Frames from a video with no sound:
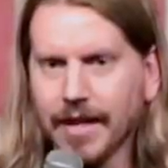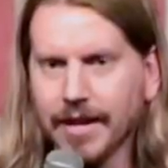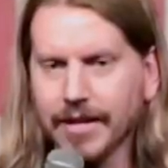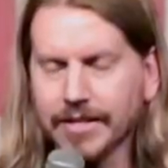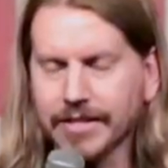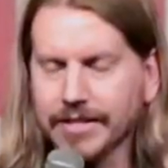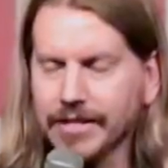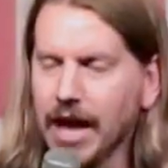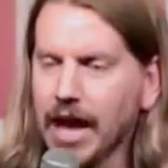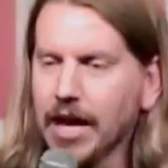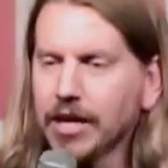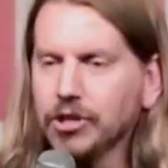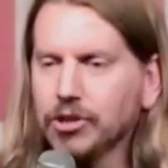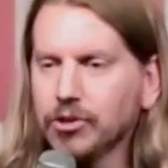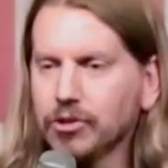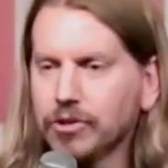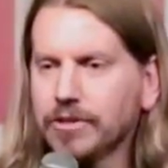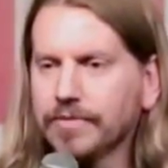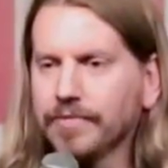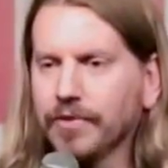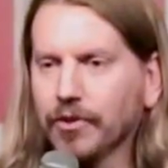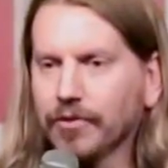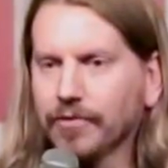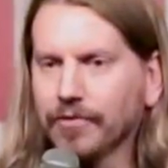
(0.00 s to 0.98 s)
It's not
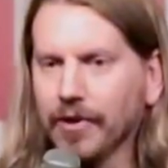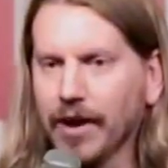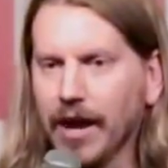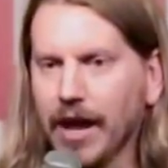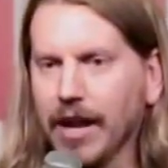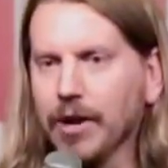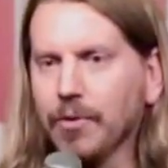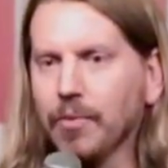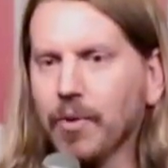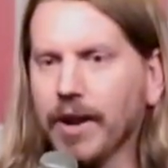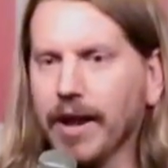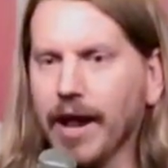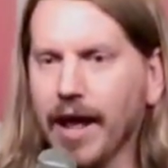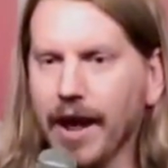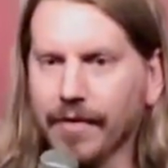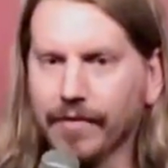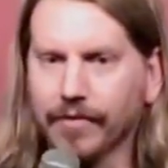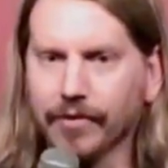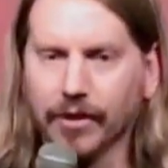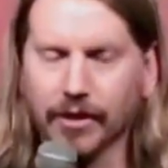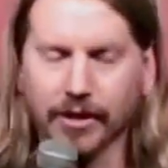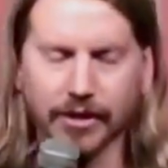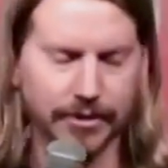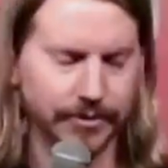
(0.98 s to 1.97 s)
useful for anyone
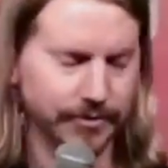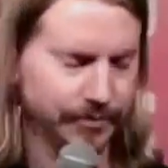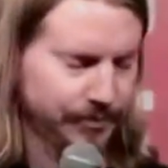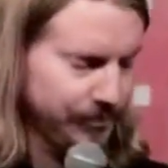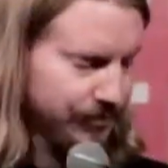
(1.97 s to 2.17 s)
ever.